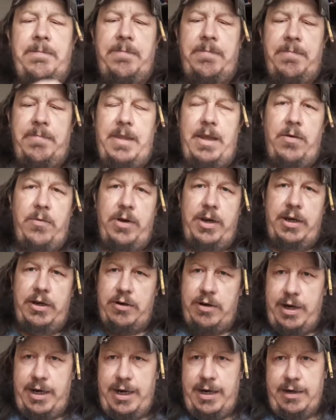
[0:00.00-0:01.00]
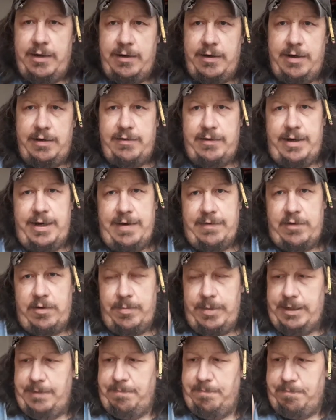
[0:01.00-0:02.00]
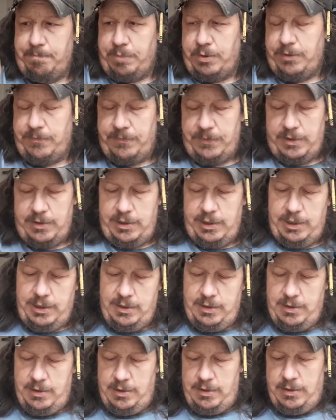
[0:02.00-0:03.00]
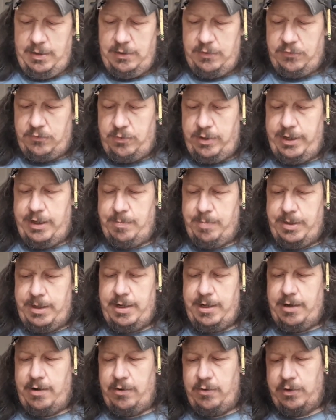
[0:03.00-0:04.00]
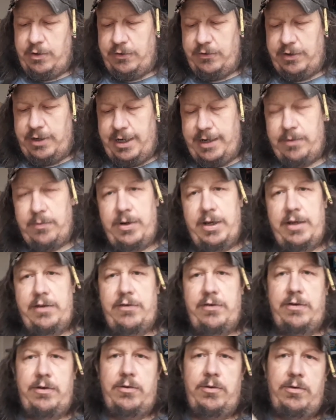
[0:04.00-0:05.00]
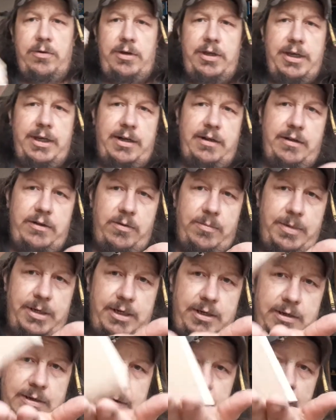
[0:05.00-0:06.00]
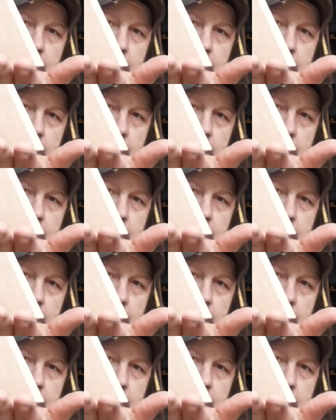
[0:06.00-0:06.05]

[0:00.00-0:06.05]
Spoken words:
That way your hand doesn't have to be perfectly straight up and down or sideways. You got a little bit of